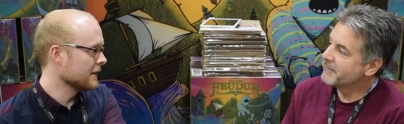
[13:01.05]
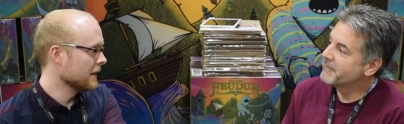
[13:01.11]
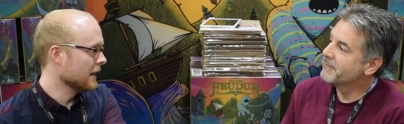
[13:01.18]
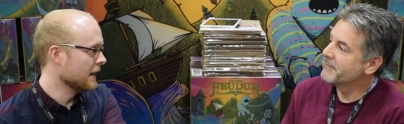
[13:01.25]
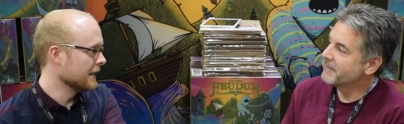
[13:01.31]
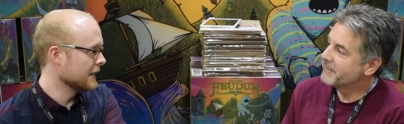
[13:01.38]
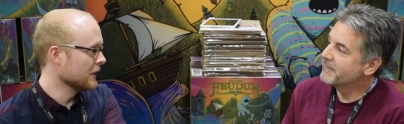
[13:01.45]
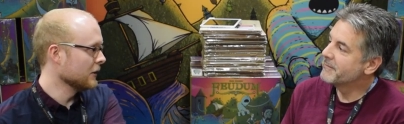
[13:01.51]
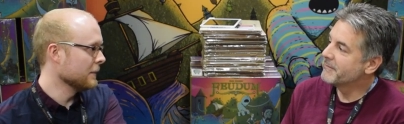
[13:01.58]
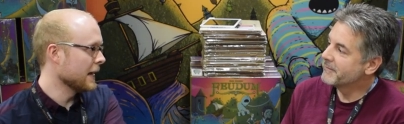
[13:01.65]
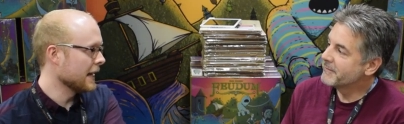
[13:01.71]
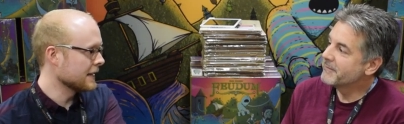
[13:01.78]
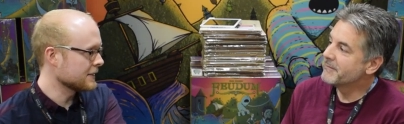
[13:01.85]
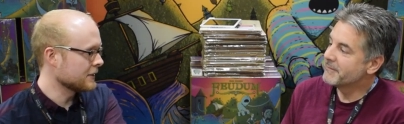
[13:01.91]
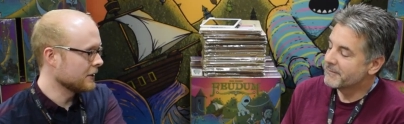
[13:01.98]
Speaker 1: the guild
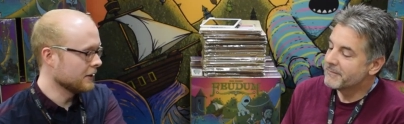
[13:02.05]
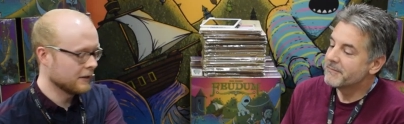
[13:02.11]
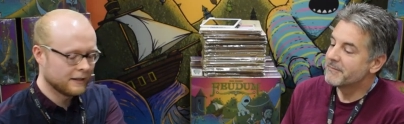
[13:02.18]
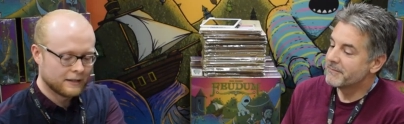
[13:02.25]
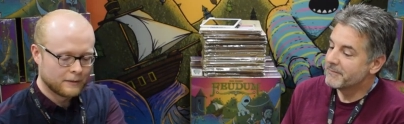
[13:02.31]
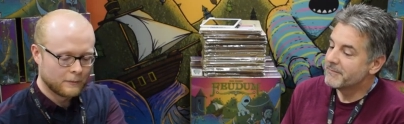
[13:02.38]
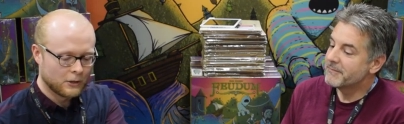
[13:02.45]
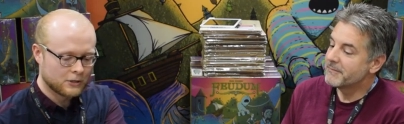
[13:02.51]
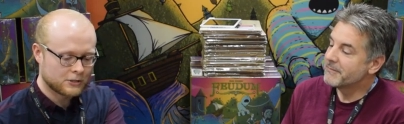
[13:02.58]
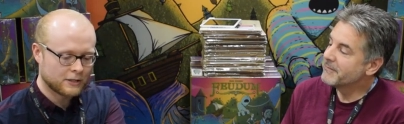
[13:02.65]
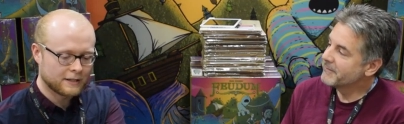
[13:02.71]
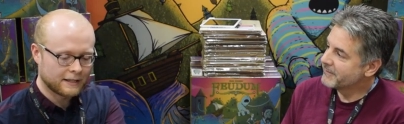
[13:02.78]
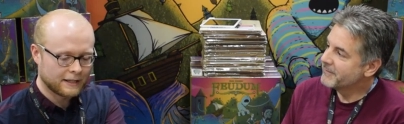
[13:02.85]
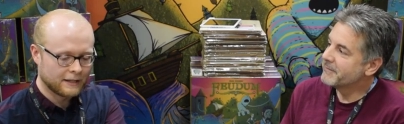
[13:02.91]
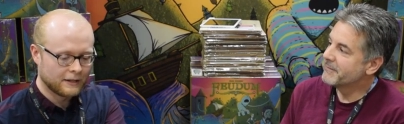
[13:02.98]
master in the
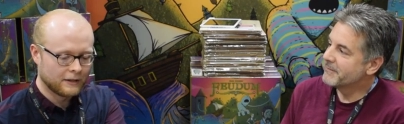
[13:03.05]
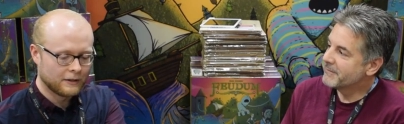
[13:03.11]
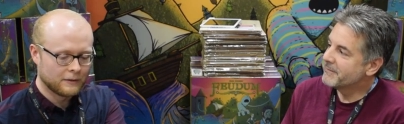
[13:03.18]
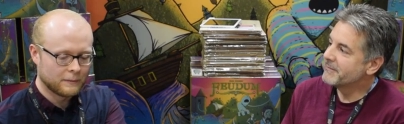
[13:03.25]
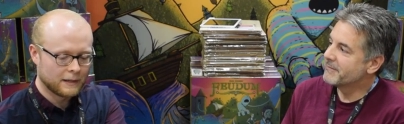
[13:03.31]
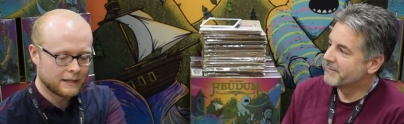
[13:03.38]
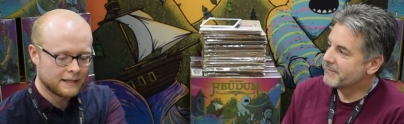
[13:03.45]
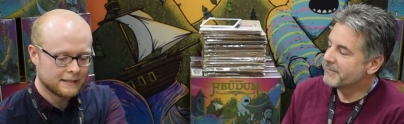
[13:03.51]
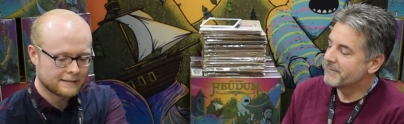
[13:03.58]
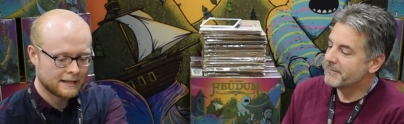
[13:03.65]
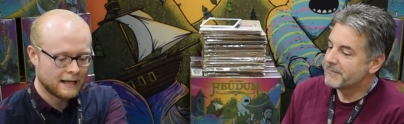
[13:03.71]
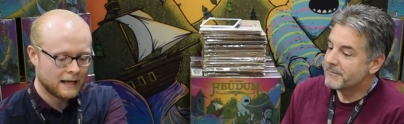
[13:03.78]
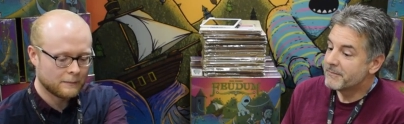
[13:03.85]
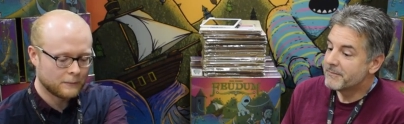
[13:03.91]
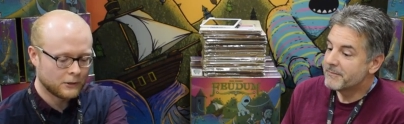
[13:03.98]
merchant guild, but he's
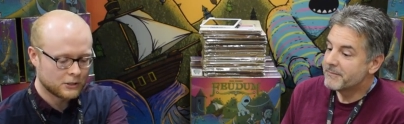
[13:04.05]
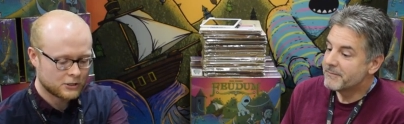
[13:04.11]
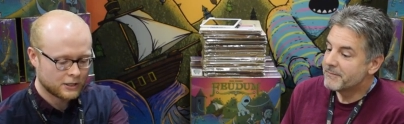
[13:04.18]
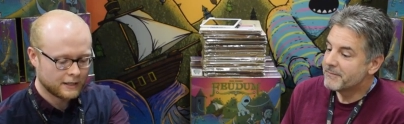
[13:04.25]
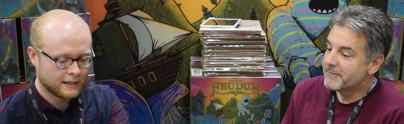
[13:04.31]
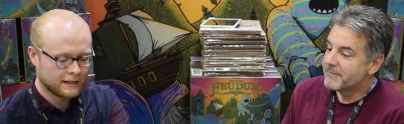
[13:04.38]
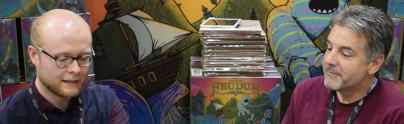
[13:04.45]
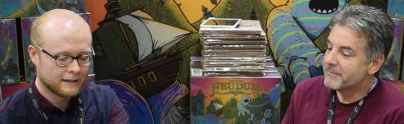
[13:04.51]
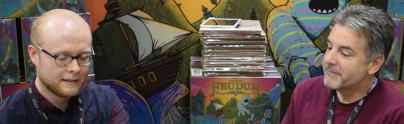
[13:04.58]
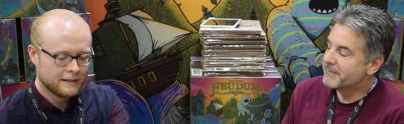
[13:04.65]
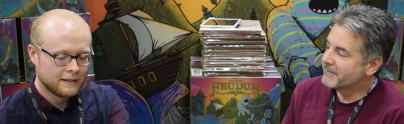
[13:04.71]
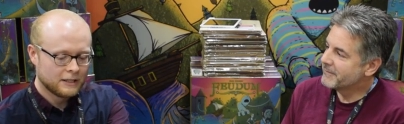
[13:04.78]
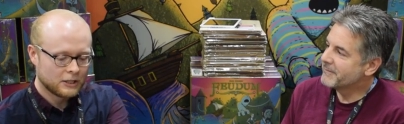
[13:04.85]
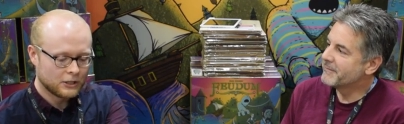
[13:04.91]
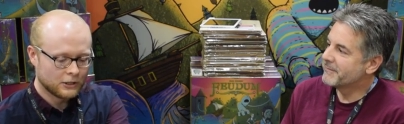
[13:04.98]
not pushing
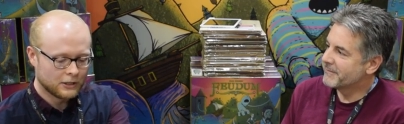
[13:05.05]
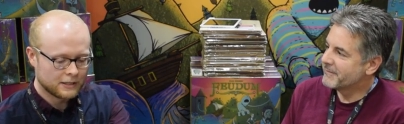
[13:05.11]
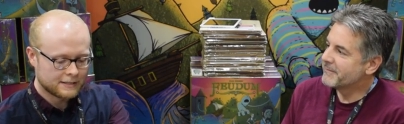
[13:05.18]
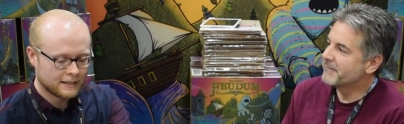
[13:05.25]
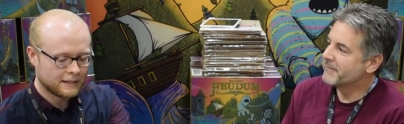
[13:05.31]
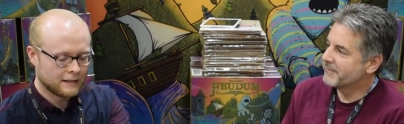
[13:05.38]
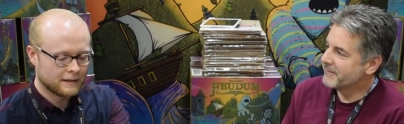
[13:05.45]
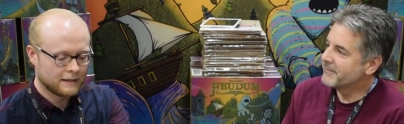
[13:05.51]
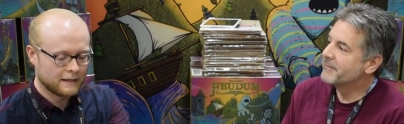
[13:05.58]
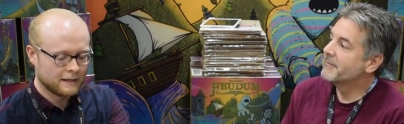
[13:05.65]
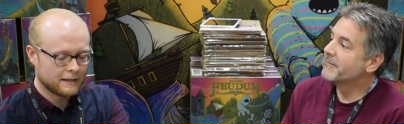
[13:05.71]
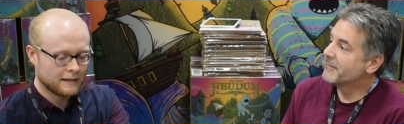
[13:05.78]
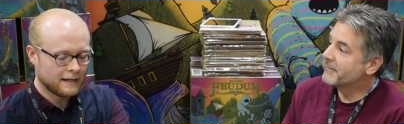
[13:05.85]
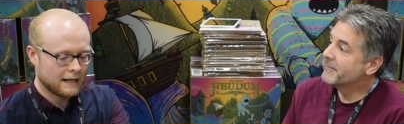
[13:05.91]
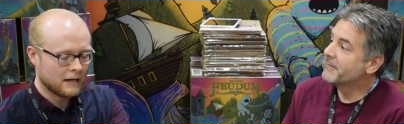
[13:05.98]
goods into
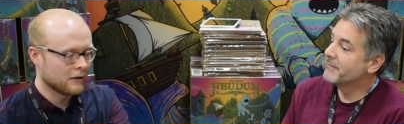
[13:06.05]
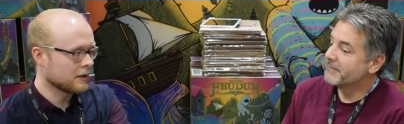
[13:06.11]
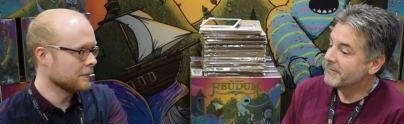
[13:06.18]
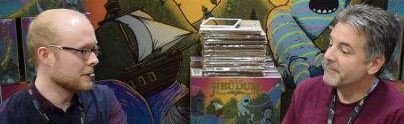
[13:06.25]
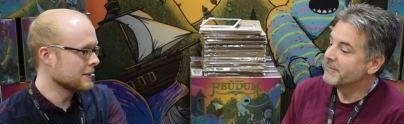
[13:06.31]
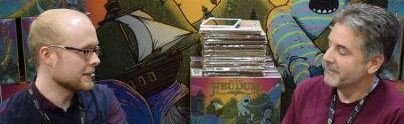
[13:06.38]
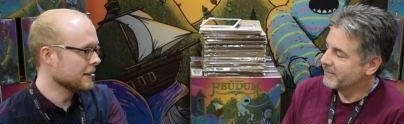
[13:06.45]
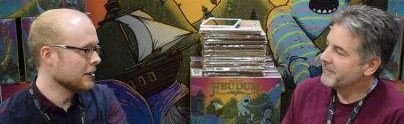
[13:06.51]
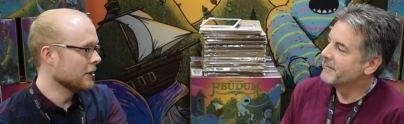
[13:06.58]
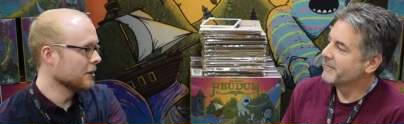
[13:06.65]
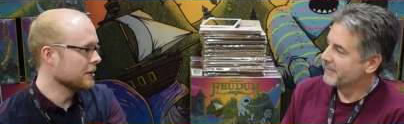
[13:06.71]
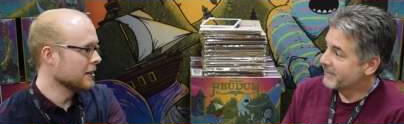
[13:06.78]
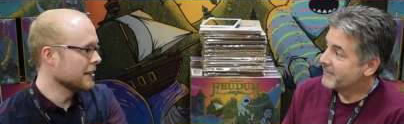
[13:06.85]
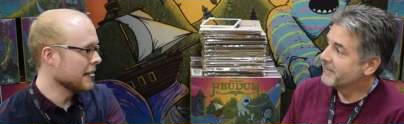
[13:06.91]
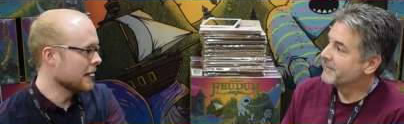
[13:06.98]
the alchemist
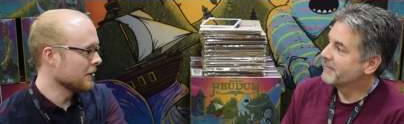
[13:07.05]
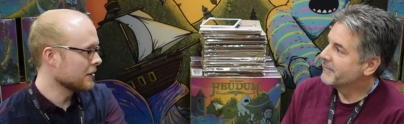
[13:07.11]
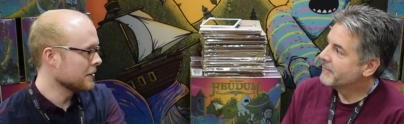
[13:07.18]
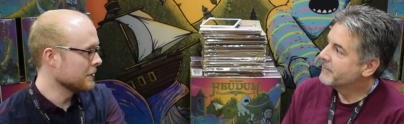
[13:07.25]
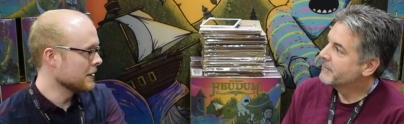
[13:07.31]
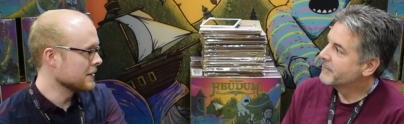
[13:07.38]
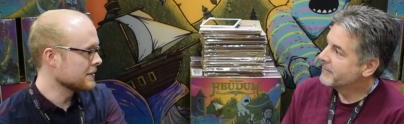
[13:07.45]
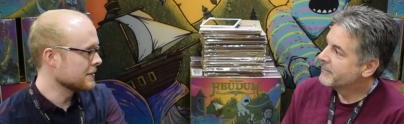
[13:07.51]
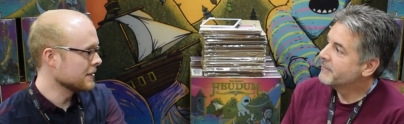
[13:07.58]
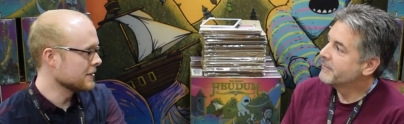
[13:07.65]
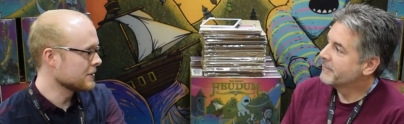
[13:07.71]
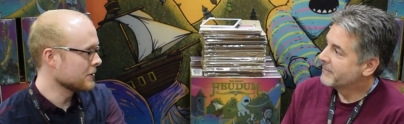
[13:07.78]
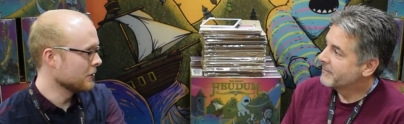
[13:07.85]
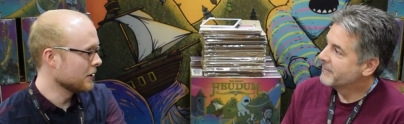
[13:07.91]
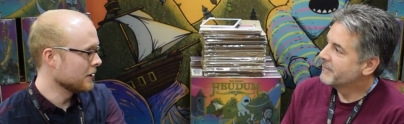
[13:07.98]
guild, then the alchemist is
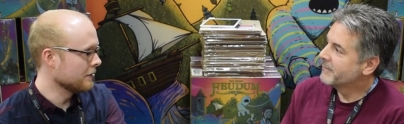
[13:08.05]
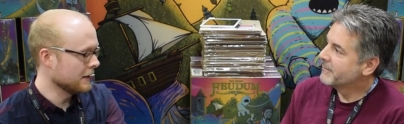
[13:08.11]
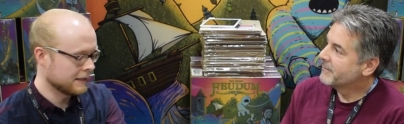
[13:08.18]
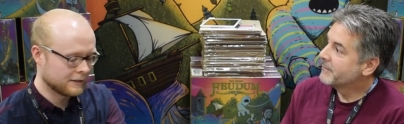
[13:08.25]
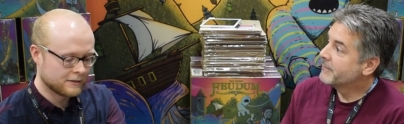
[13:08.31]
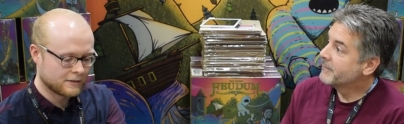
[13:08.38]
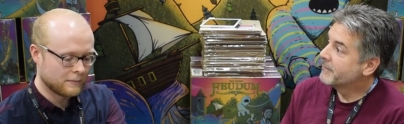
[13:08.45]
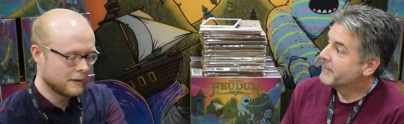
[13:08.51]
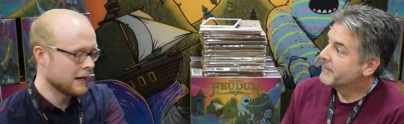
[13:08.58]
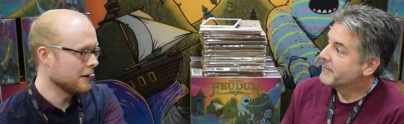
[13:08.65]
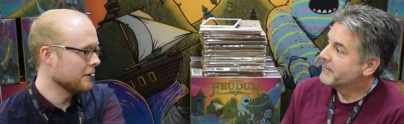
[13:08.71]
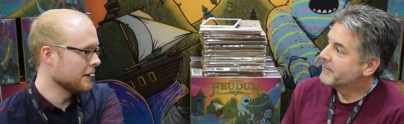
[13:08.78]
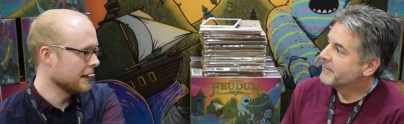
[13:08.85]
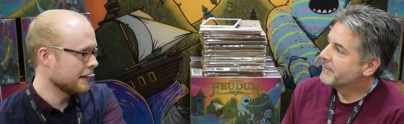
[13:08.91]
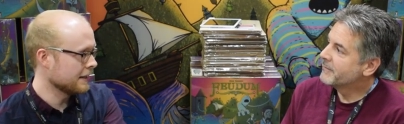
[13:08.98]
sort of like there's a
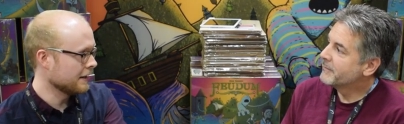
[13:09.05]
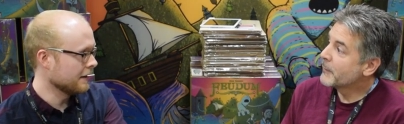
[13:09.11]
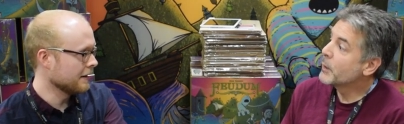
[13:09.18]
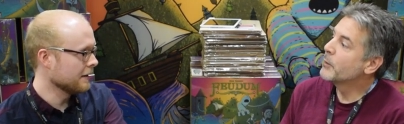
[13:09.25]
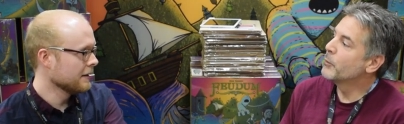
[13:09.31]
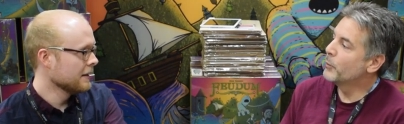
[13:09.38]
bottleneck here.